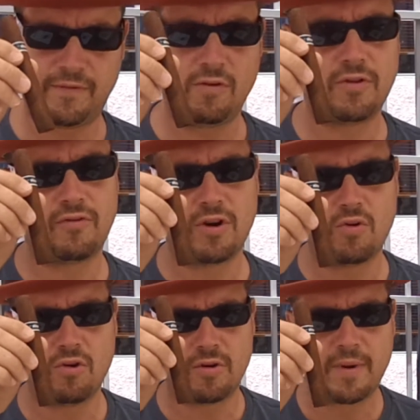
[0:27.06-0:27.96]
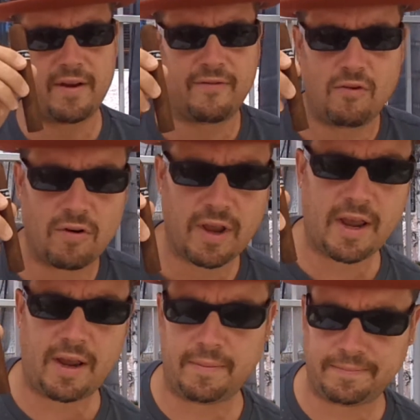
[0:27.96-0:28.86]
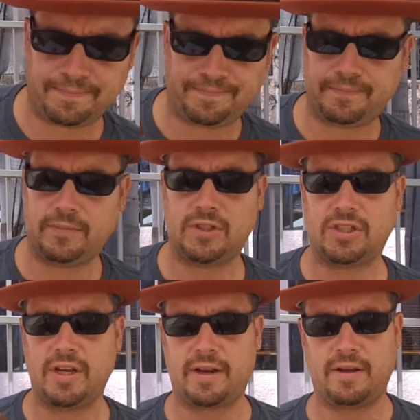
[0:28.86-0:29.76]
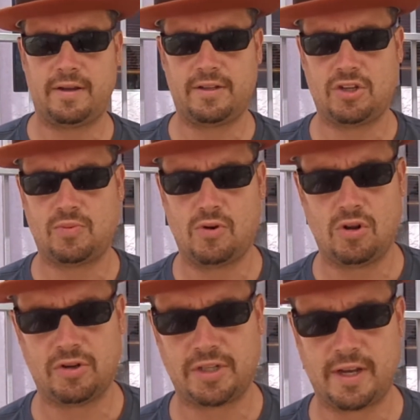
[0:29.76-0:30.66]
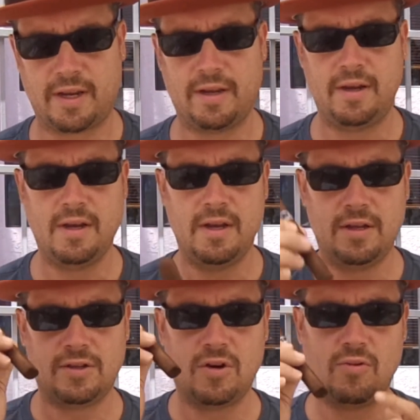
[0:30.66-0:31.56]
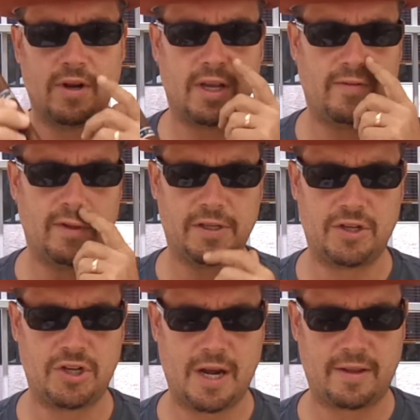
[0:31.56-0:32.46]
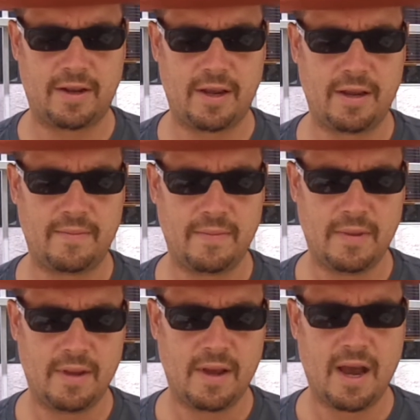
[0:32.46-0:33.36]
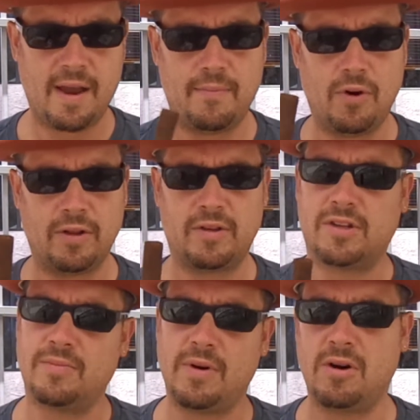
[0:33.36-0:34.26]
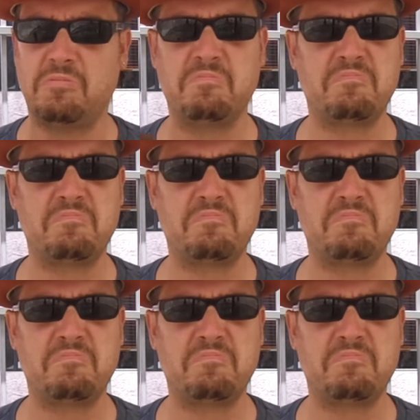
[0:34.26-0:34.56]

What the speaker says: 4 3/4 by 48 stick. It's a smaller stick, so we're going to give this a shot today. I bought this about